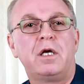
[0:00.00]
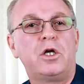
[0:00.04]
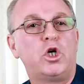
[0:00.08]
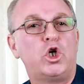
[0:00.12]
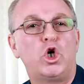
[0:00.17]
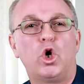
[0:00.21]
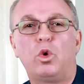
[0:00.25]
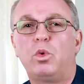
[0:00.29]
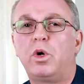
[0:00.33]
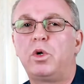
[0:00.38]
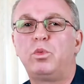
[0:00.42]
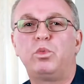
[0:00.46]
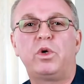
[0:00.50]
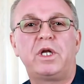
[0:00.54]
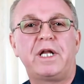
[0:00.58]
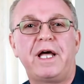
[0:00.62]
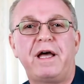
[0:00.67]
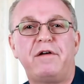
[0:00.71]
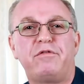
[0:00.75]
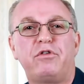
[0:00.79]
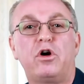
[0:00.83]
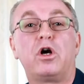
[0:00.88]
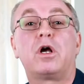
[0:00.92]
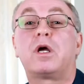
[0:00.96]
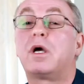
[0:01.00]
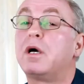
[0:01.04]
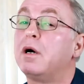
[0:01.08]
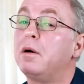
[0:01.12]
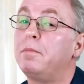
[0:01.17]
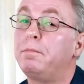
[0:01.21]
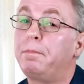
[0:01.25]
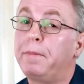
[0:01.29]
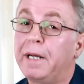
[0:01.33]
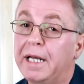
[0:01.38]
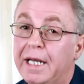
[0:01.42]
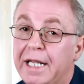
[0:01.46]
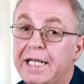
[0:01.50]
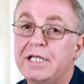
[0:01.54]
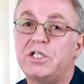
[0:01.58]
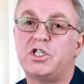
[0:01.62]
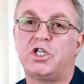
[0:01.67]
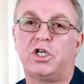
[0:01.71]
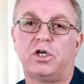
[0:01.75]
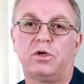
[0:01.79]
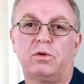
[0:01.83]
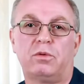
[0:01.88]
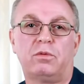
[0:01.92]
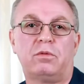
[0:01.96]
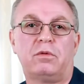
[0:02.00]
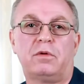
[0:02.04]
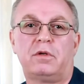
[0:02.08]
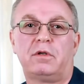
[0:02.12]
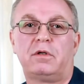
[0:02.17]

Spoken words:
No one will ever complete you